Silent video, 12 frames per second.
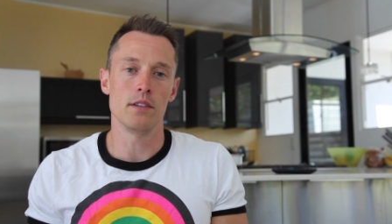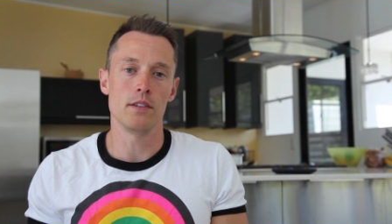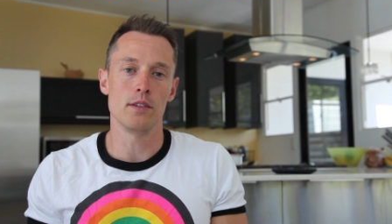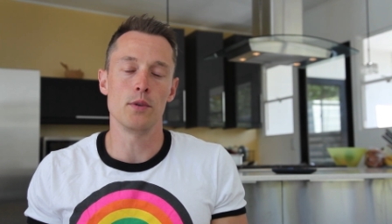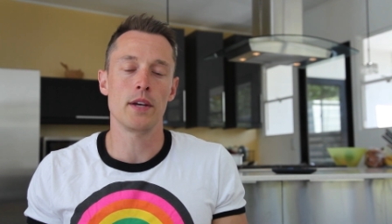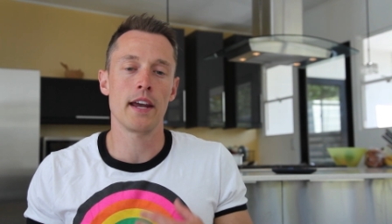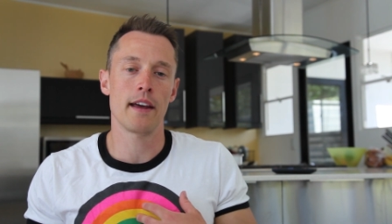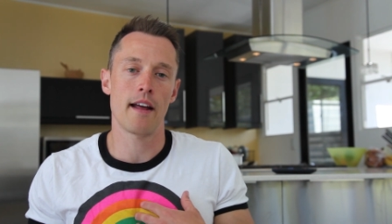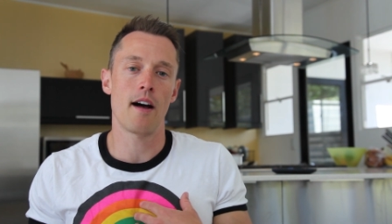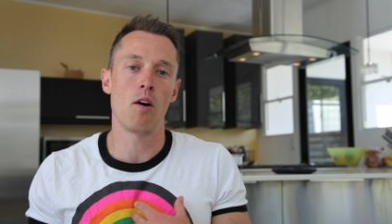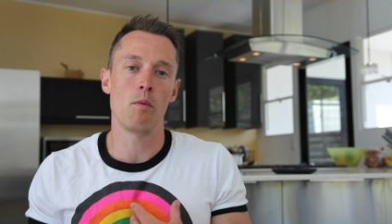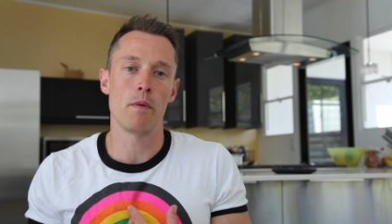you can't
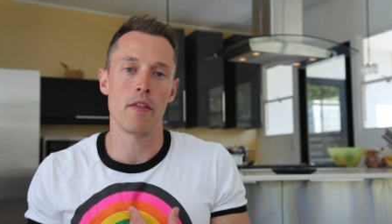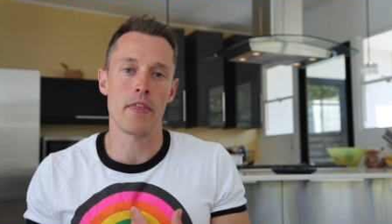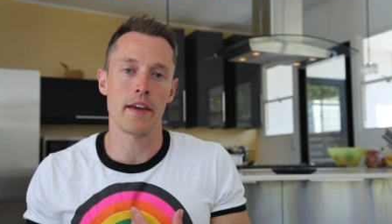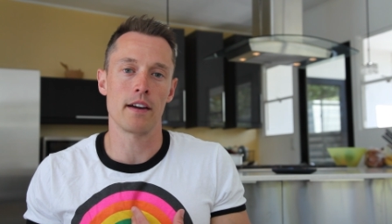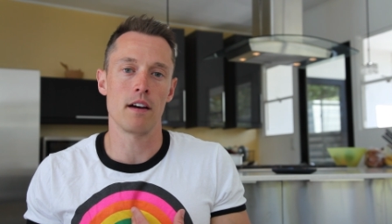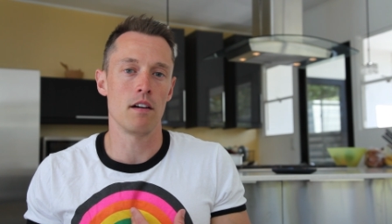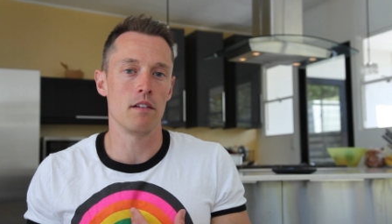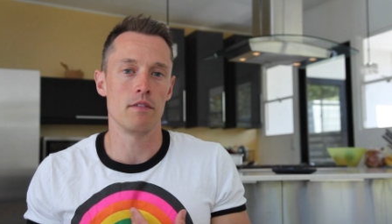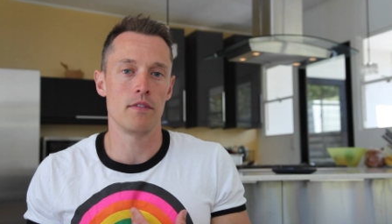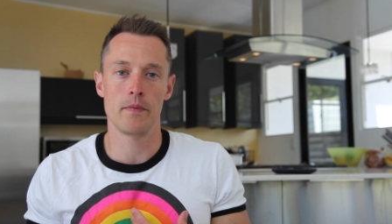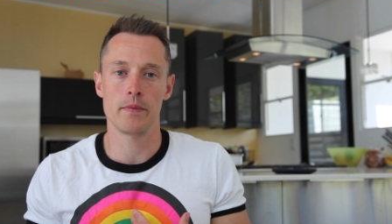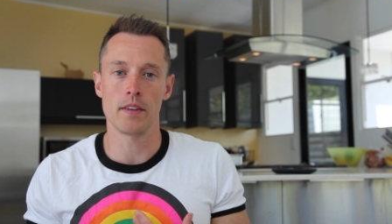help but think
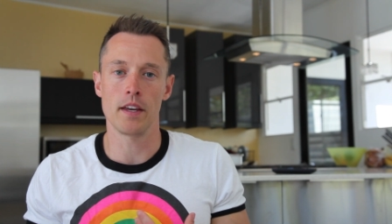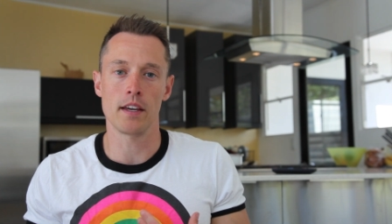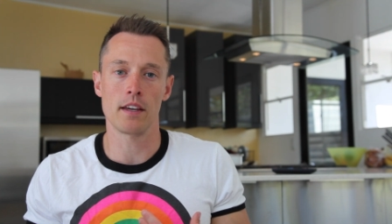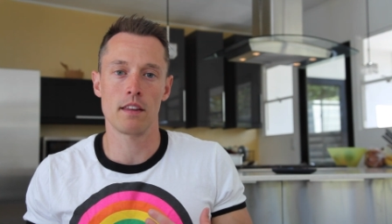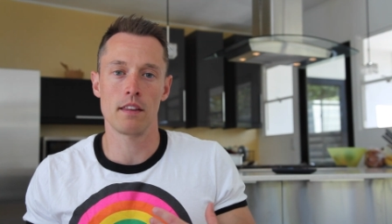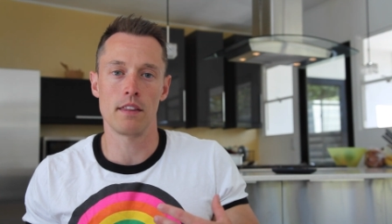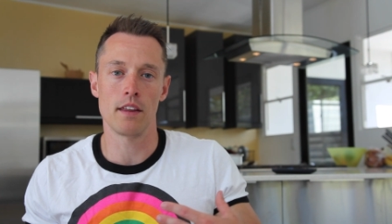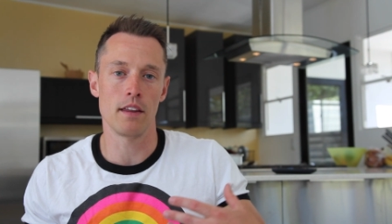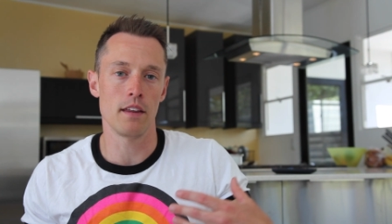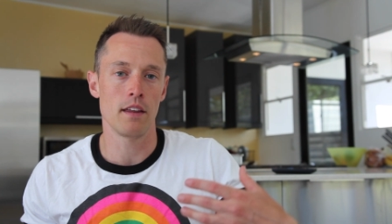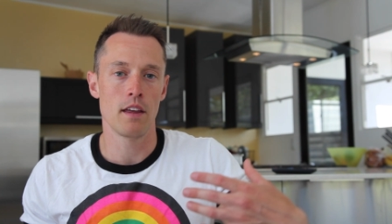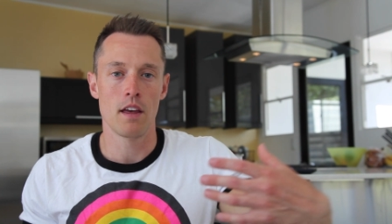of like
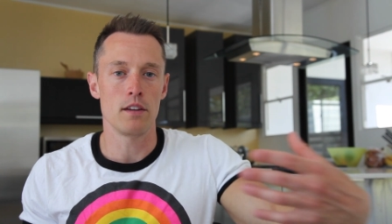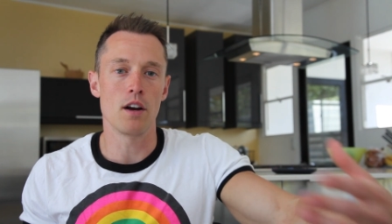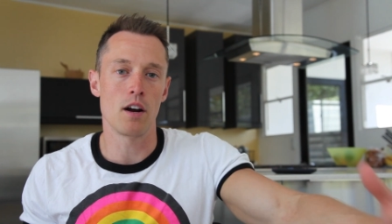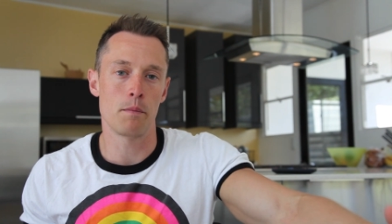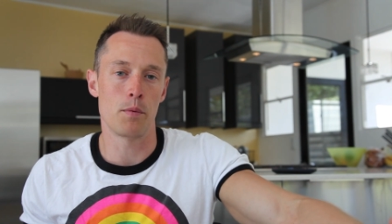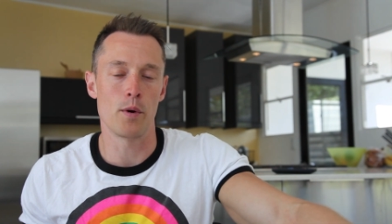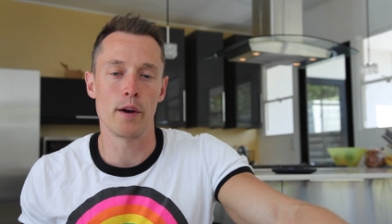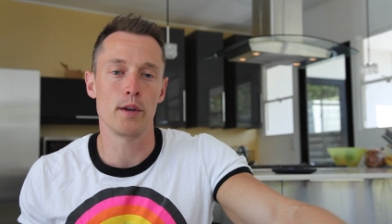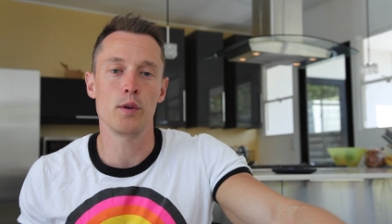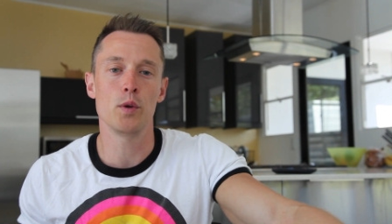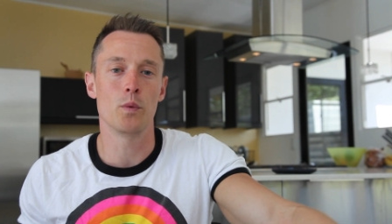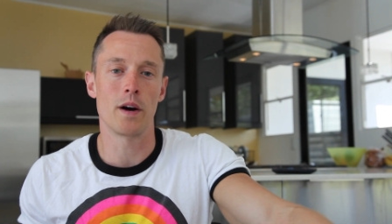the young
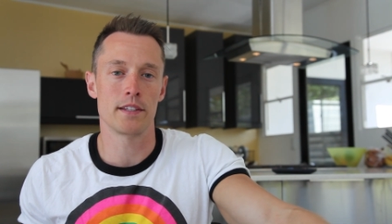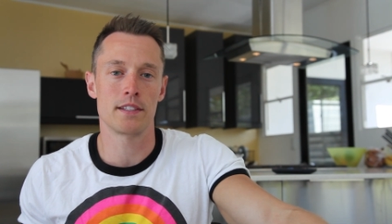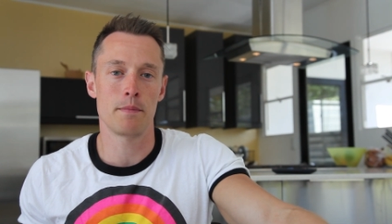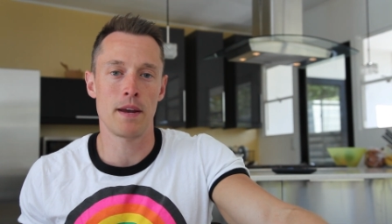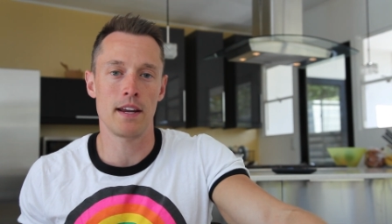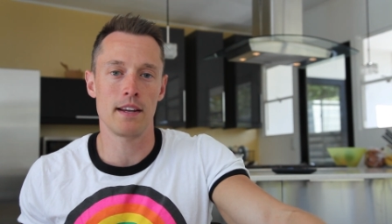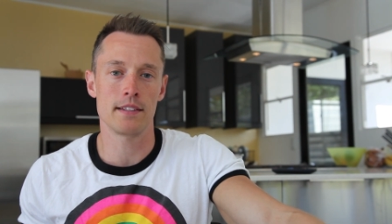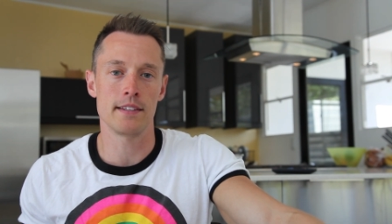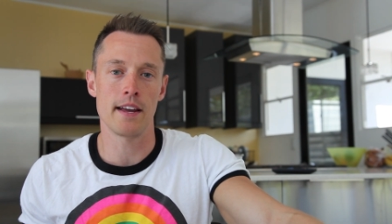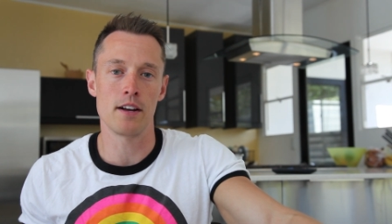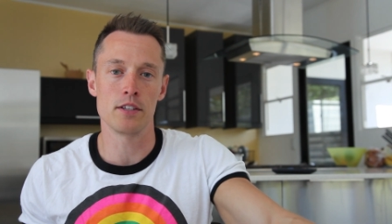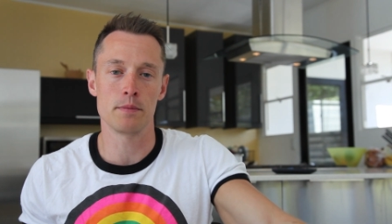boy who wants to paint his
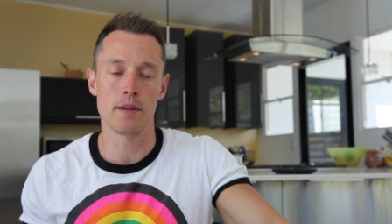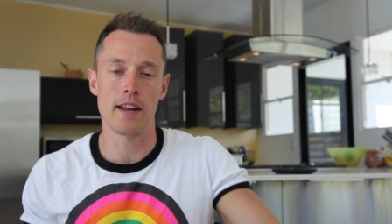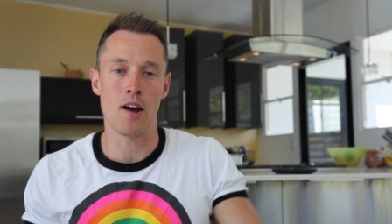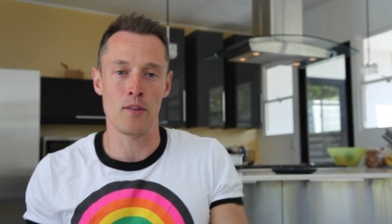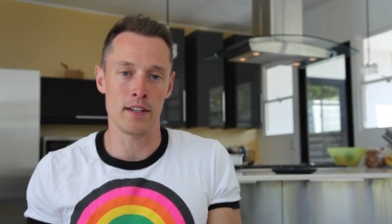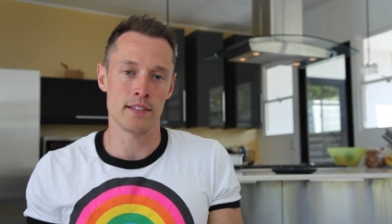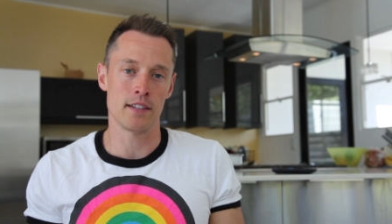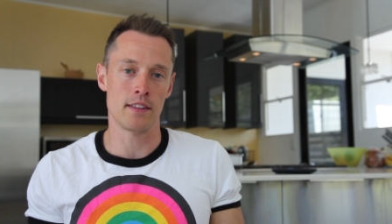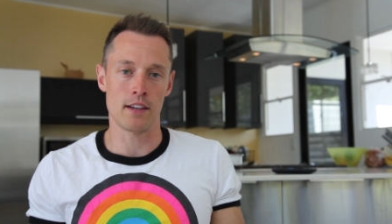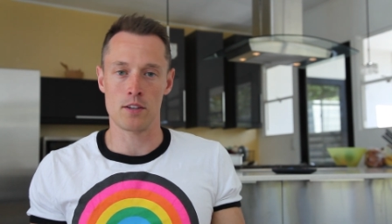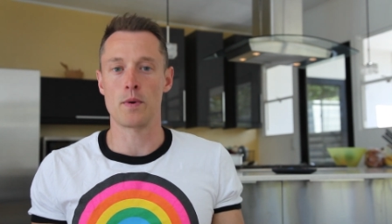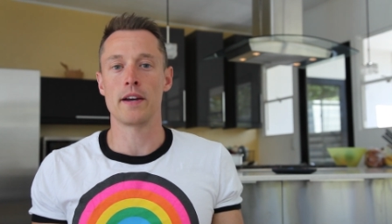nails but now needs to
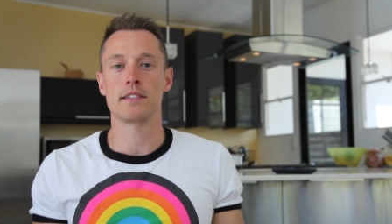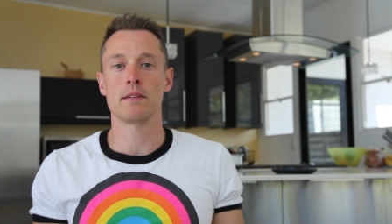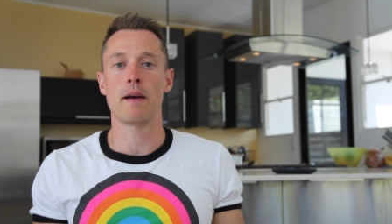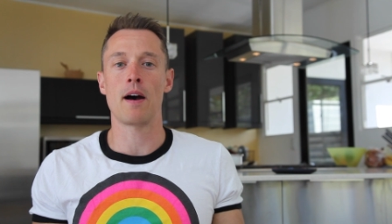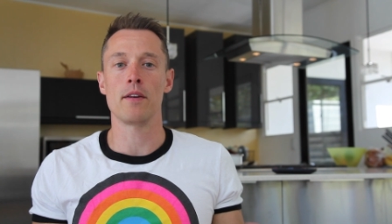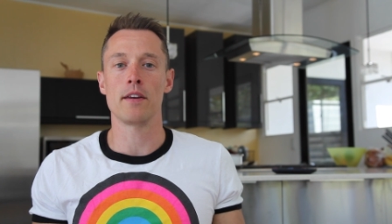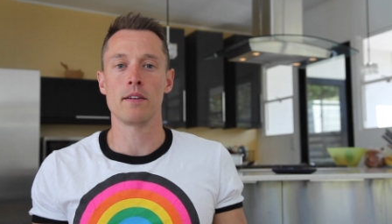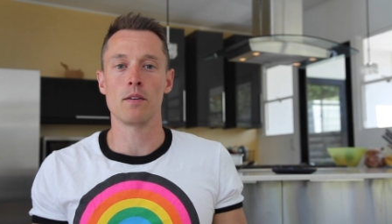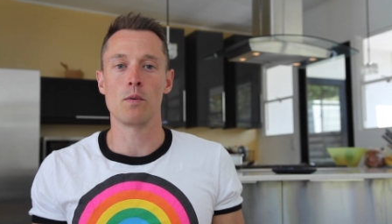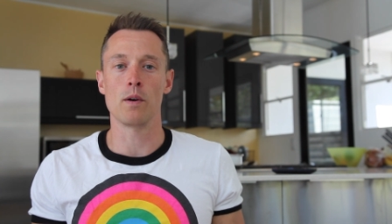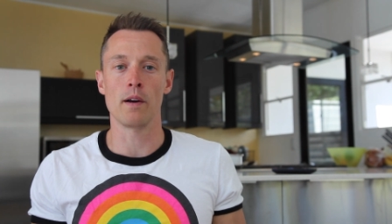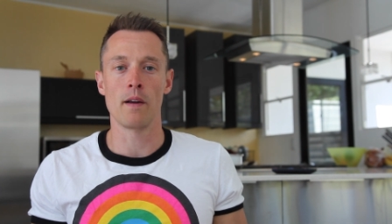think twice about it,
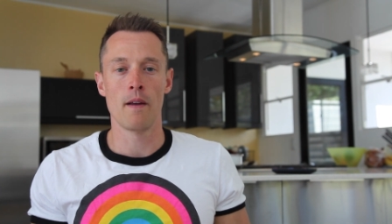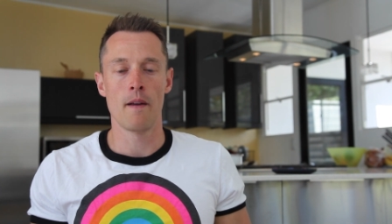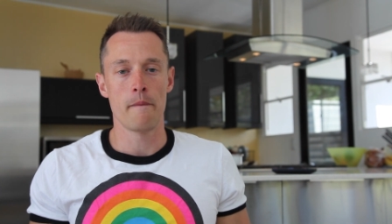or